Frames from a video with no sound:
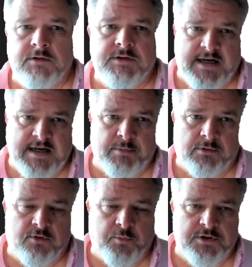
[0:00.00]

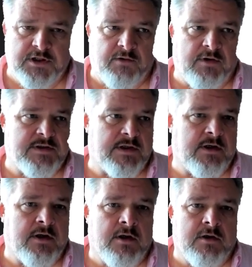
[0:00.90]
table that we generated.
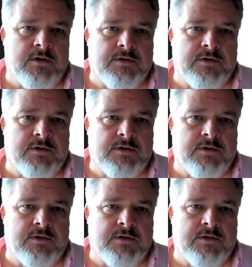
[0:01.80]
So